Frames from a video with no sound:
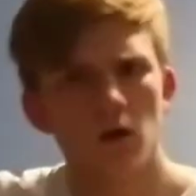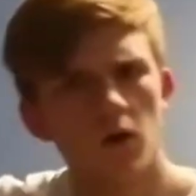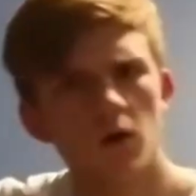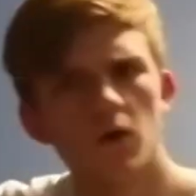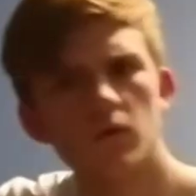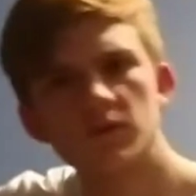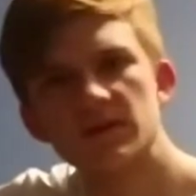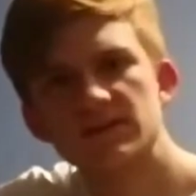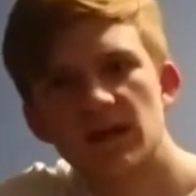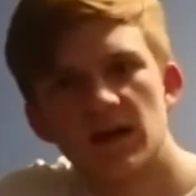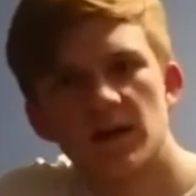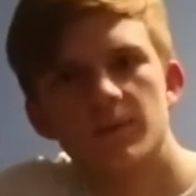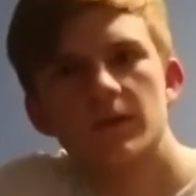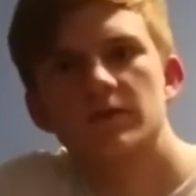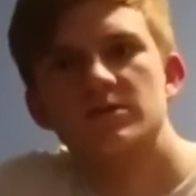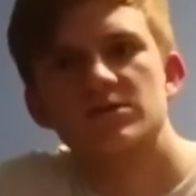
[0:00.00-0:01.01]
oh, this kind
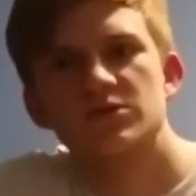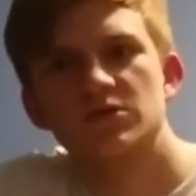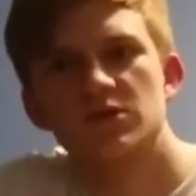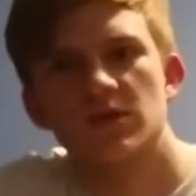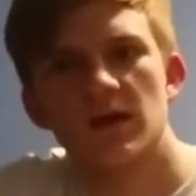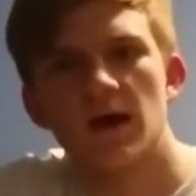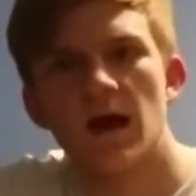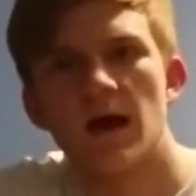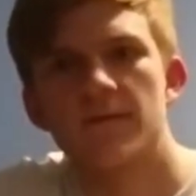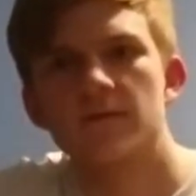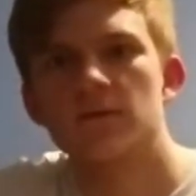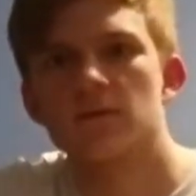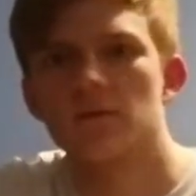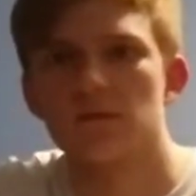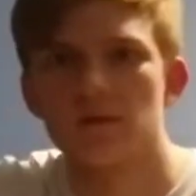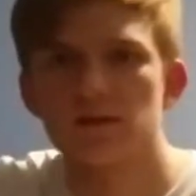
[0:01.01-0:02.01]
of person shouldn't have
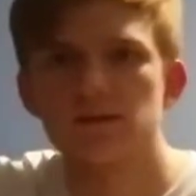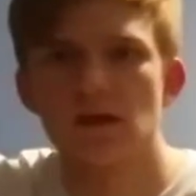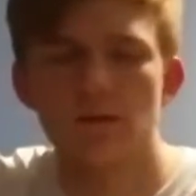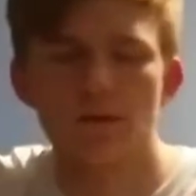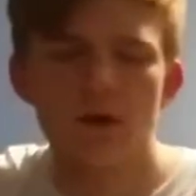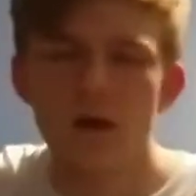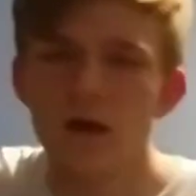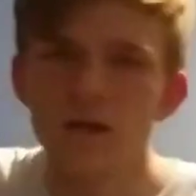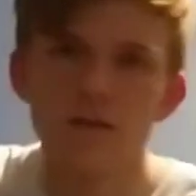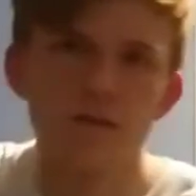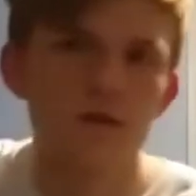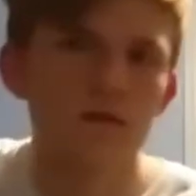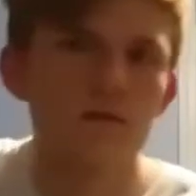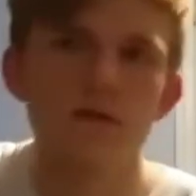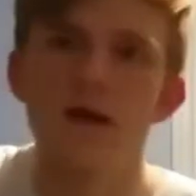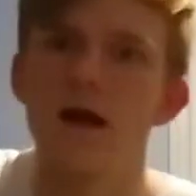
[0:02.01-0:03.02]
it, or this kind of...
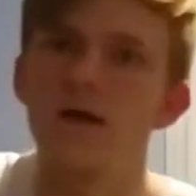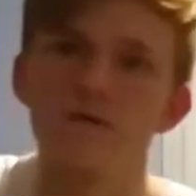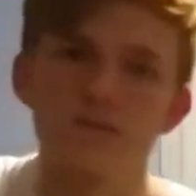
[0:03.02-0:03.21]
Literally, I